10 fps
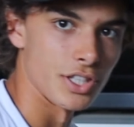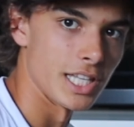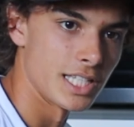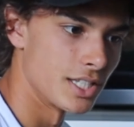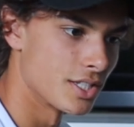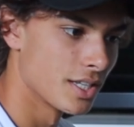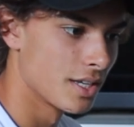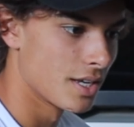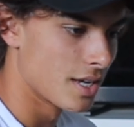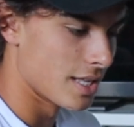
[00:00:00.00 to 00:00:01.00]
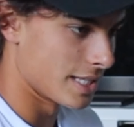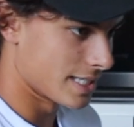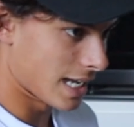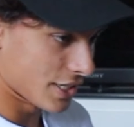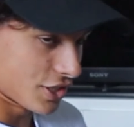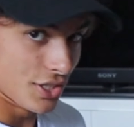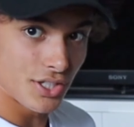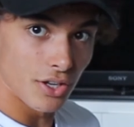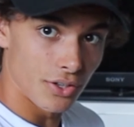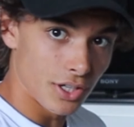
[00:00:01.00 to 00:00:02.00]
this is actually
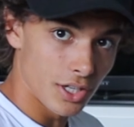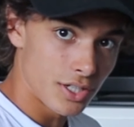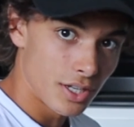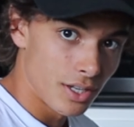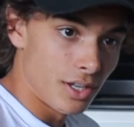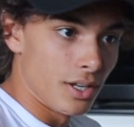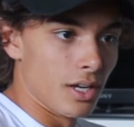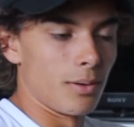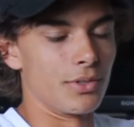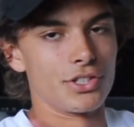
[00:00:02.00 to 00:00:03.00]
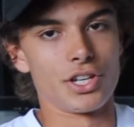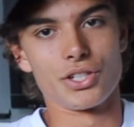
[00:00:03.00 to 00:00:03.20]
so good. I'm just gonna